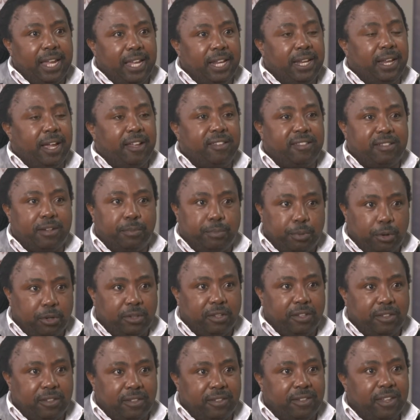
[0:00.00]
industry
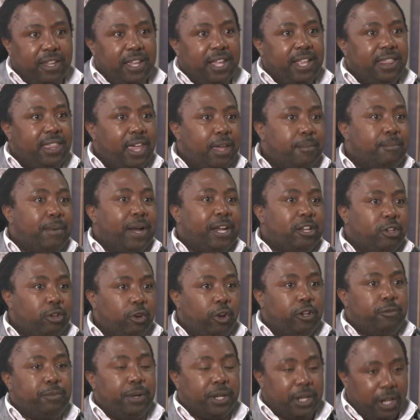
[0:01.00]
bodies, they might
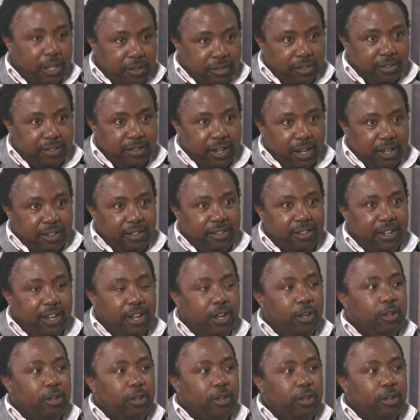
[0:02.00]
not be registered.